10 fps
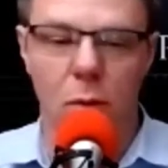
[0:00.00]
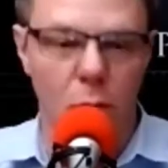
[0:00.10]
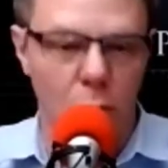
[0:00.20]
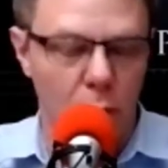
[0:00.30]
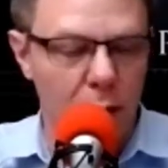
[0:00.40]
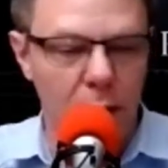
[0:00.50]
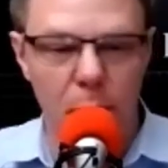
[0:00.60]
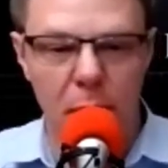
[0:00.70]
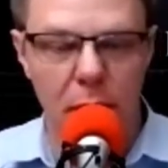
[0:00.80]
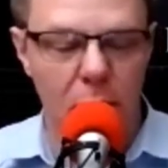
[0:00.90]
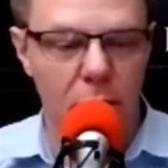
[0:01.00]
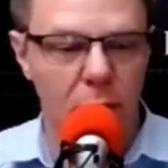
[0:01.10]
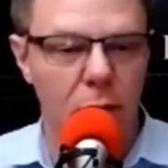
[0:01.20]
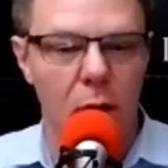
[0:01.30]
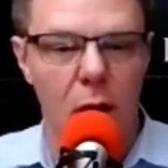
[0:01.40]
we're going to be here as
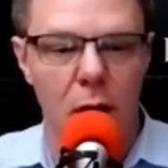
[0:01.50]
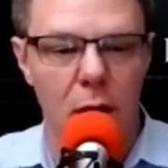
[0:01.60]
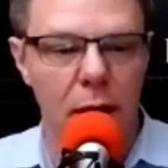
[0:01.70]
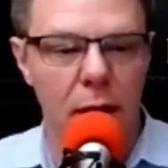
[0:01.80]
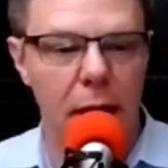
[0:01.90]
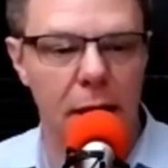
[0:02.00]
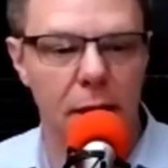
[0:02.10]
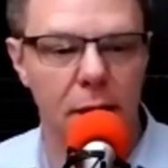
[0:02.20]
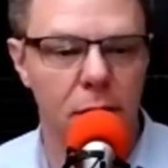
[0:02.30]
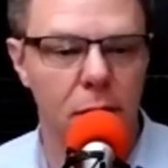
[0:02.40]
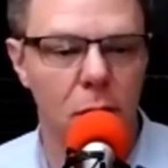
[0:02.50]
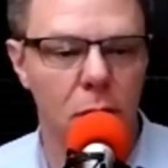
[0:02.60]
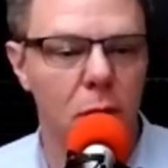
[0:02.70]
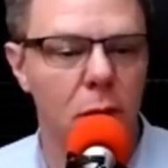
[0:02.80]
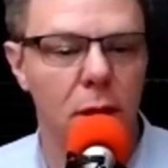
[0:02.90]
long as
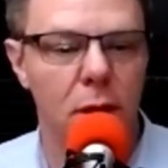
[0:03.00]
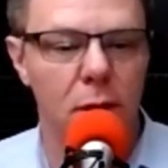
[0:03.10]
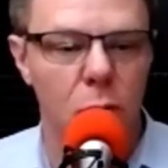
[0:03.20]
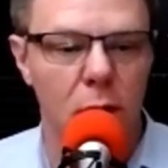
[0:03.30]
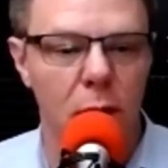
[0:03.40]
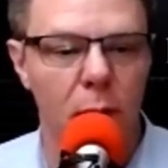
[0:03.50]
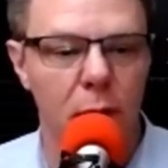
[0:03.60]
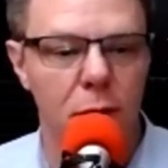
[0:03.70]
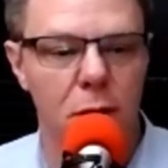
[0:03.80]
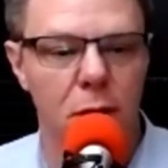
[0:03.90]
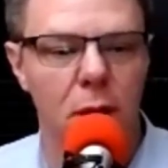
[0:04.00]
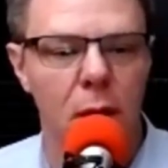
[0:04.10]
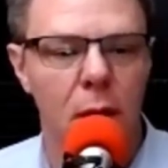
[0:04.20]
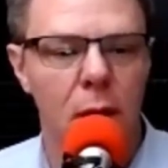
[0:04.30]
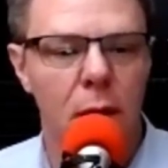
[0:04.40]
you need us. We're going to make sure
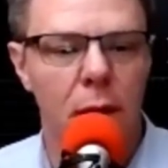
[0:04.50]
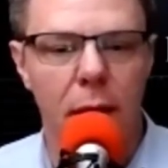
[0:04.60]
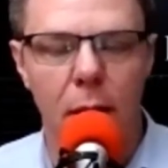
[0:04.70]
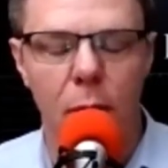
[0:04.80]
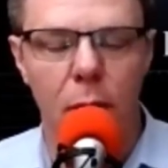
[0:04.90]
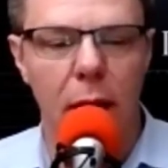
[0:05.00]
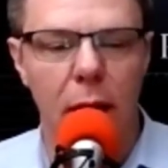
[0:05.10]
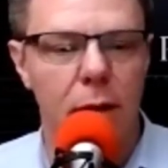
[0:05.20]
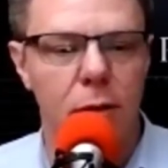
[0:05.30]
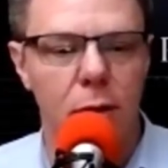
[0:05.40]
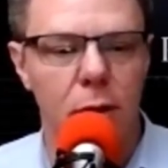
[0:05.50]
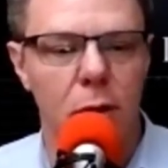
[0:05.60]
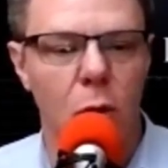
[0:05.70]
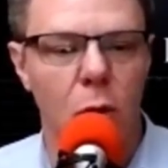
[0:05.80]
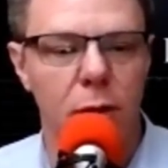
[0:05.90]
that we answer your
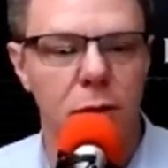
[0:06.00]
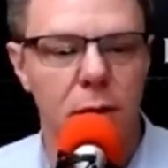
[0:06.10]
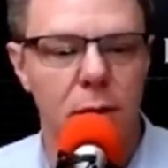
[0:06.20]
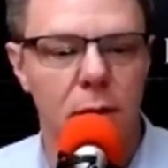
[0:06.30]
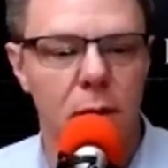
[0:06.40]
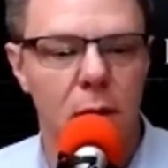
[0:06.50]
questions.